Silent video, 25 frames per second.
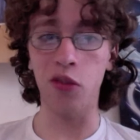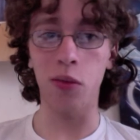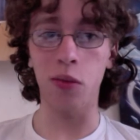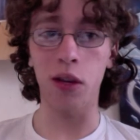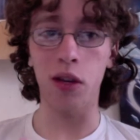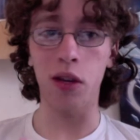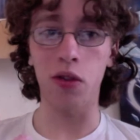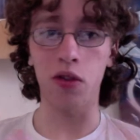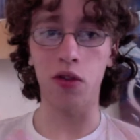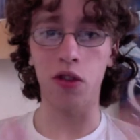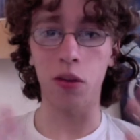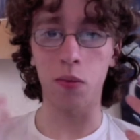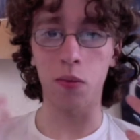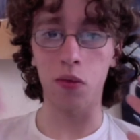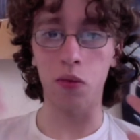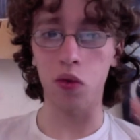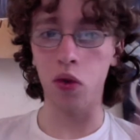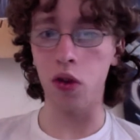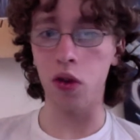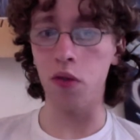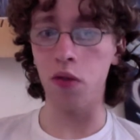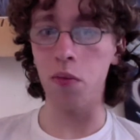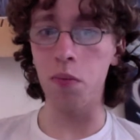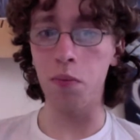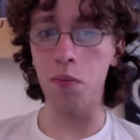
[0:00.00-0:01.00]
bigger
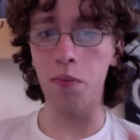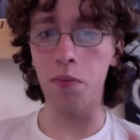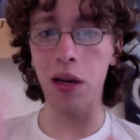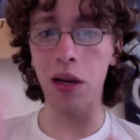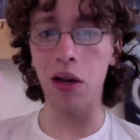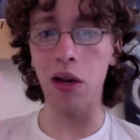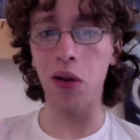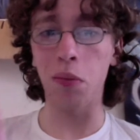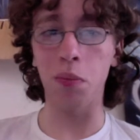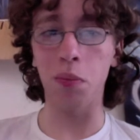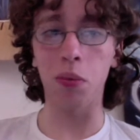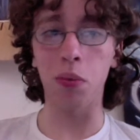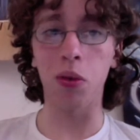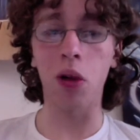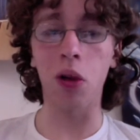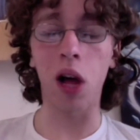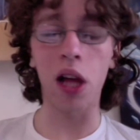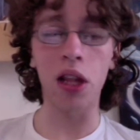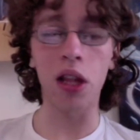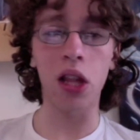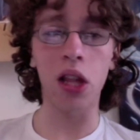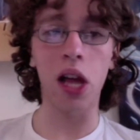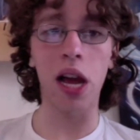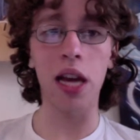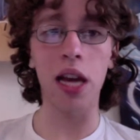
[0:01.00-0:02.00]
plot line
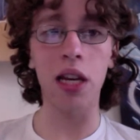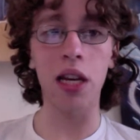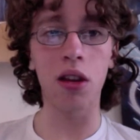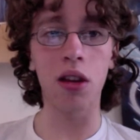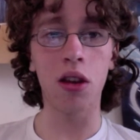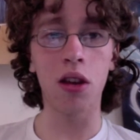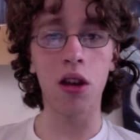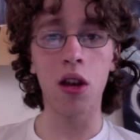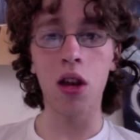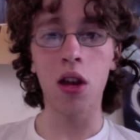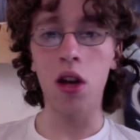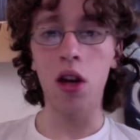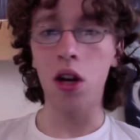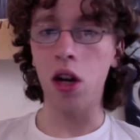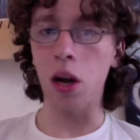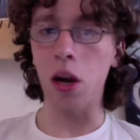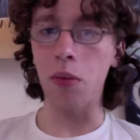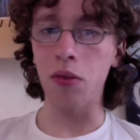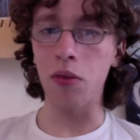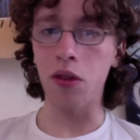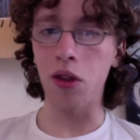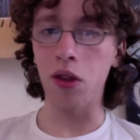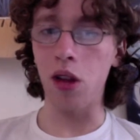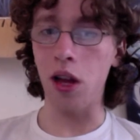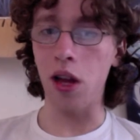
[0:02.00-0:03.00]
comes along.
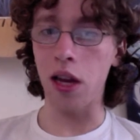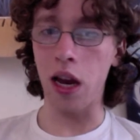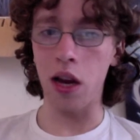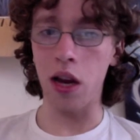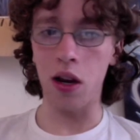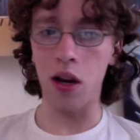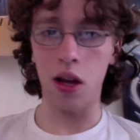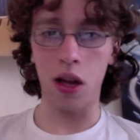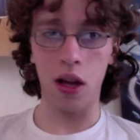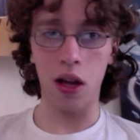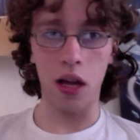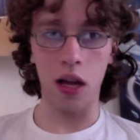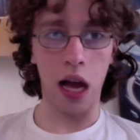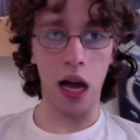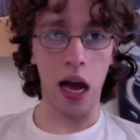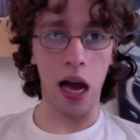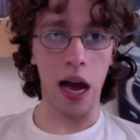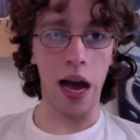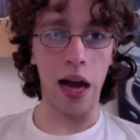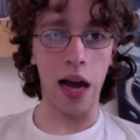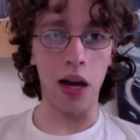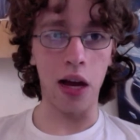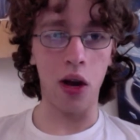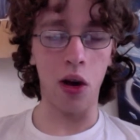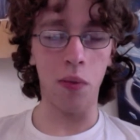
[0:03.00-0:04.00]
I hope some
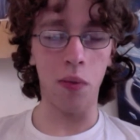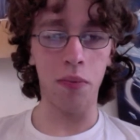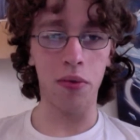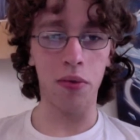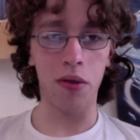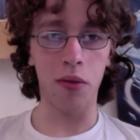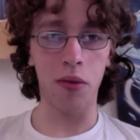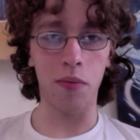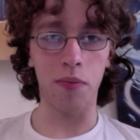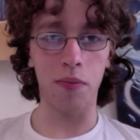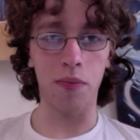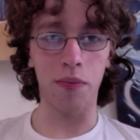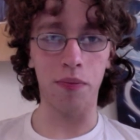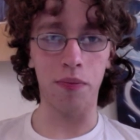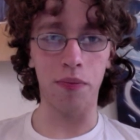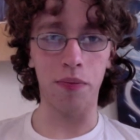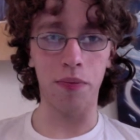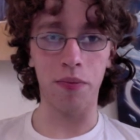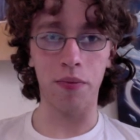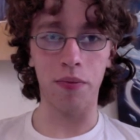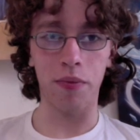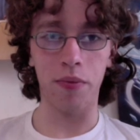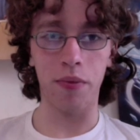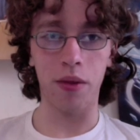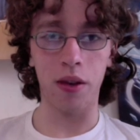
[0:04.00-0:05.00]
bigger
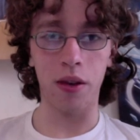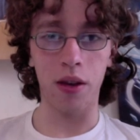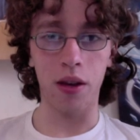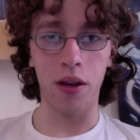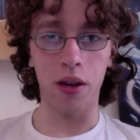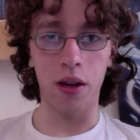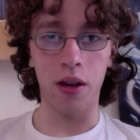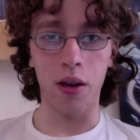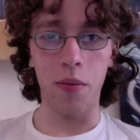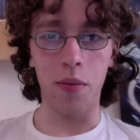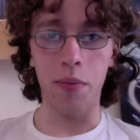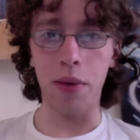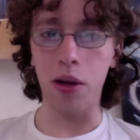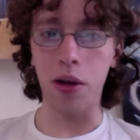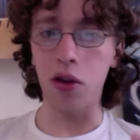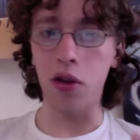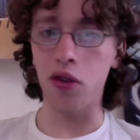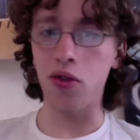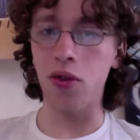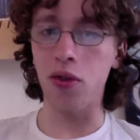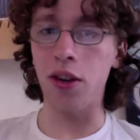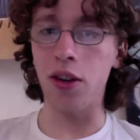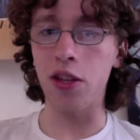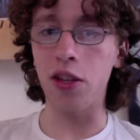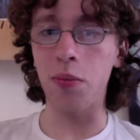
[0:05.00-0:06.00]
story as opposed to little
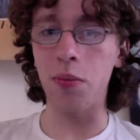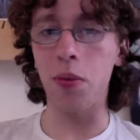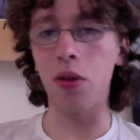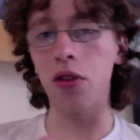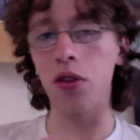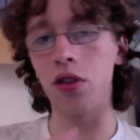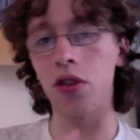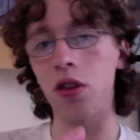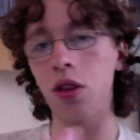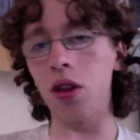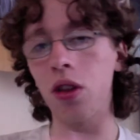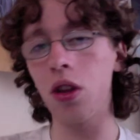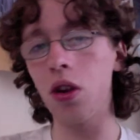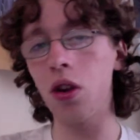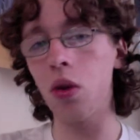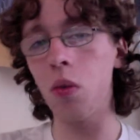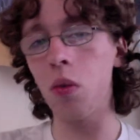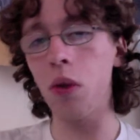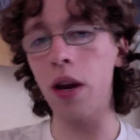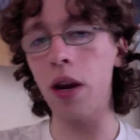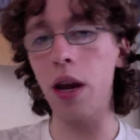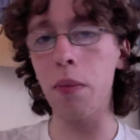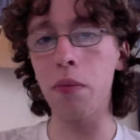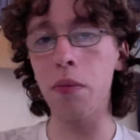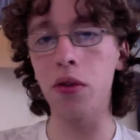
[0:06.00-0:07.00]
1-episode story
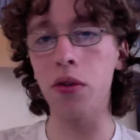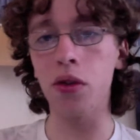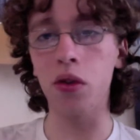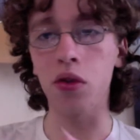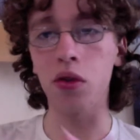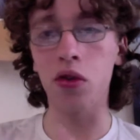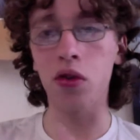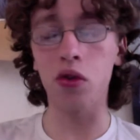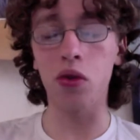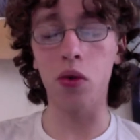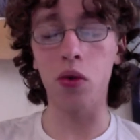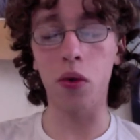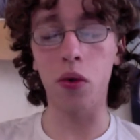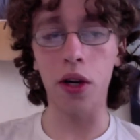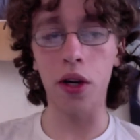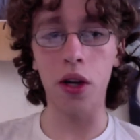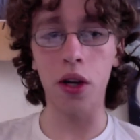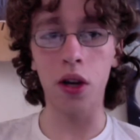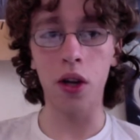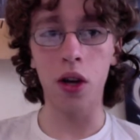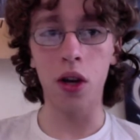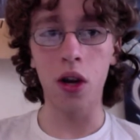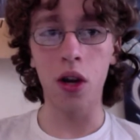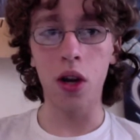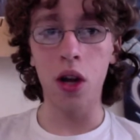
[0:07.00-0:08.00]
things
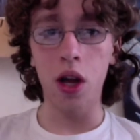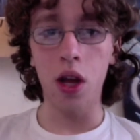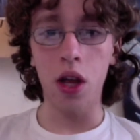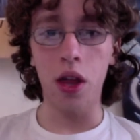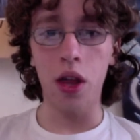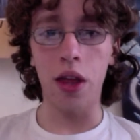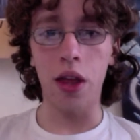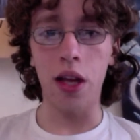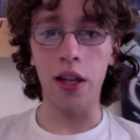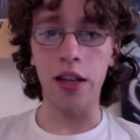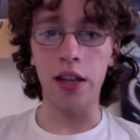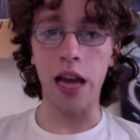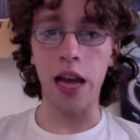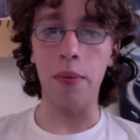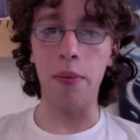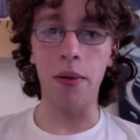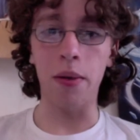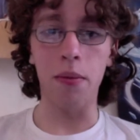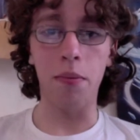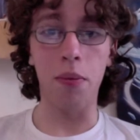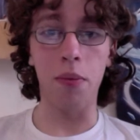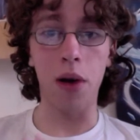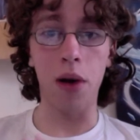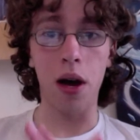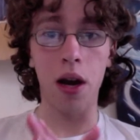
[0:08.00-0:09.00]
happen, but I
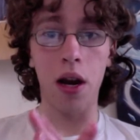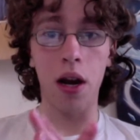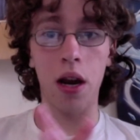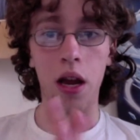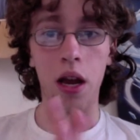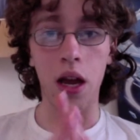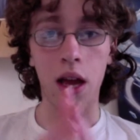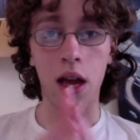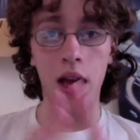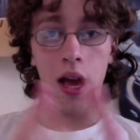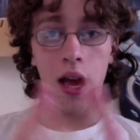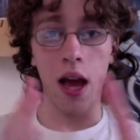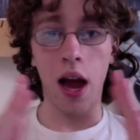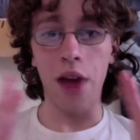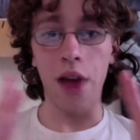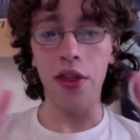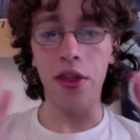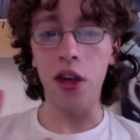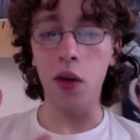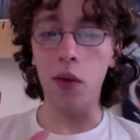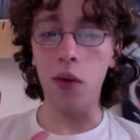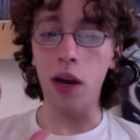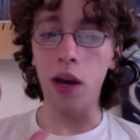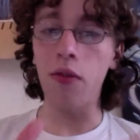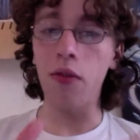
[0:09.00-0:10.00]
think whatever happens,
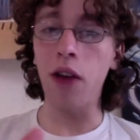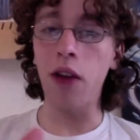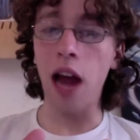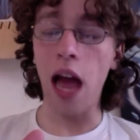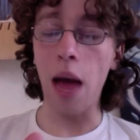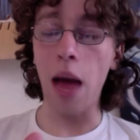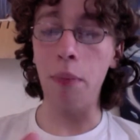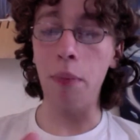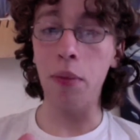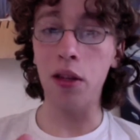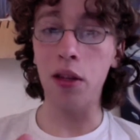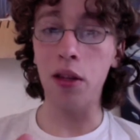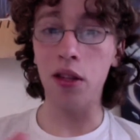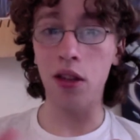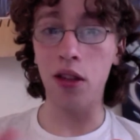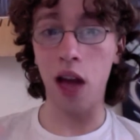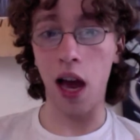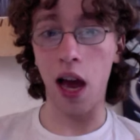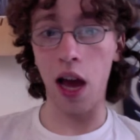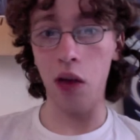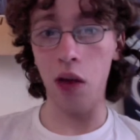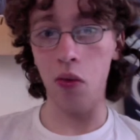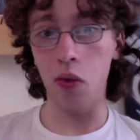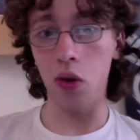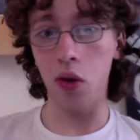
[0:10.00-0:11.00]
I will
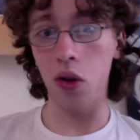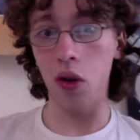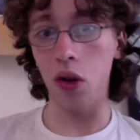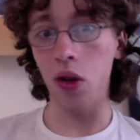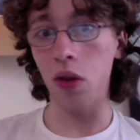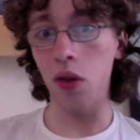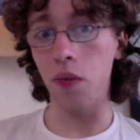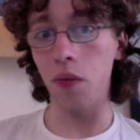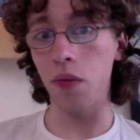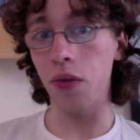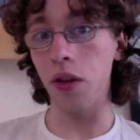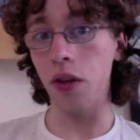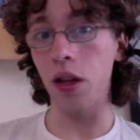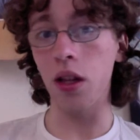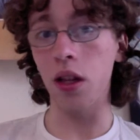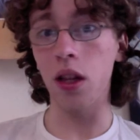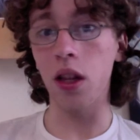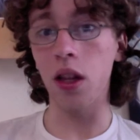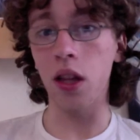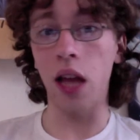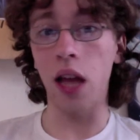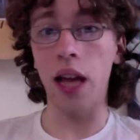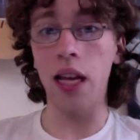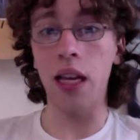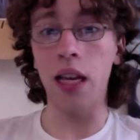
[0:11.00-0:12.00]
like it, because
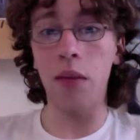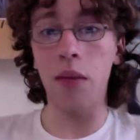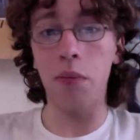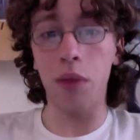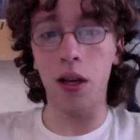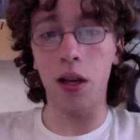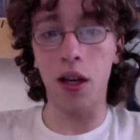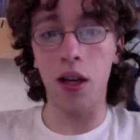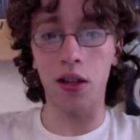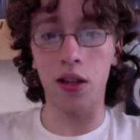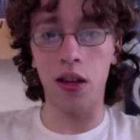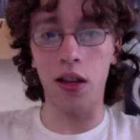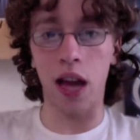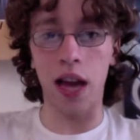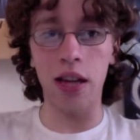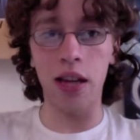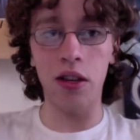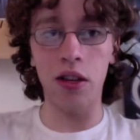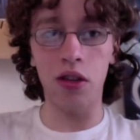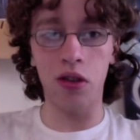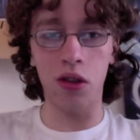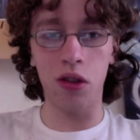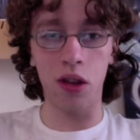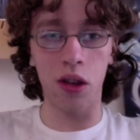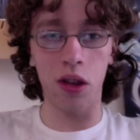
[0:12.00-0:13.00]
I love Black
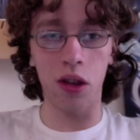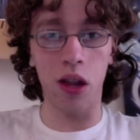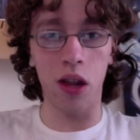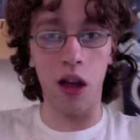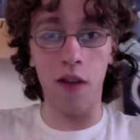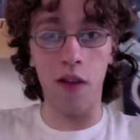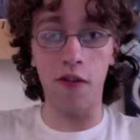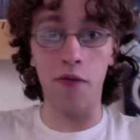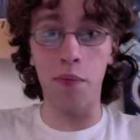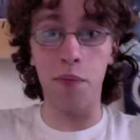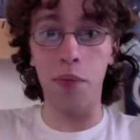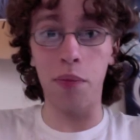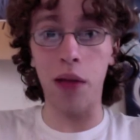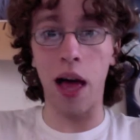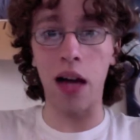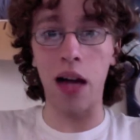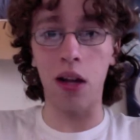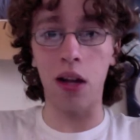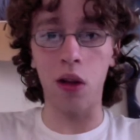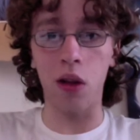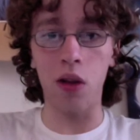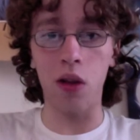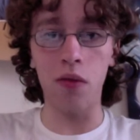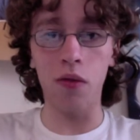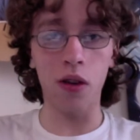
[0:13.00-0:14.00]
Clover, and this is a
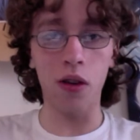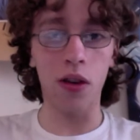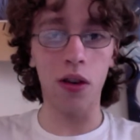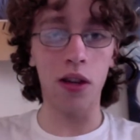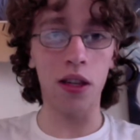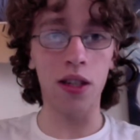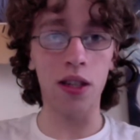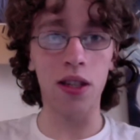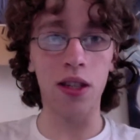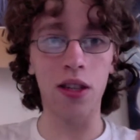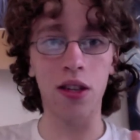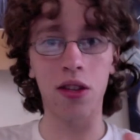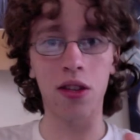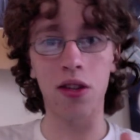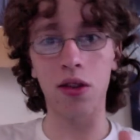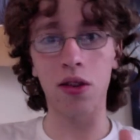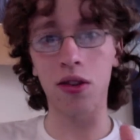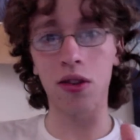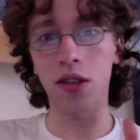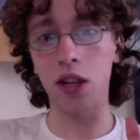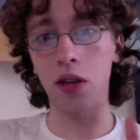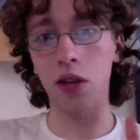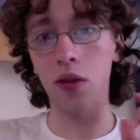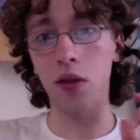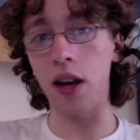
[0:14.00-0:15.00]
series that you guys have to
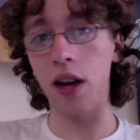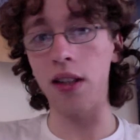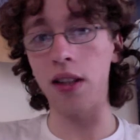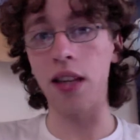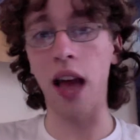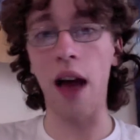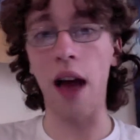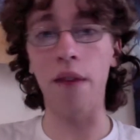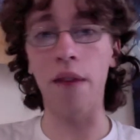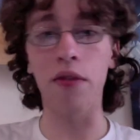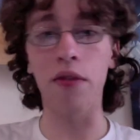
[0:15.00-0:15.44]
check out.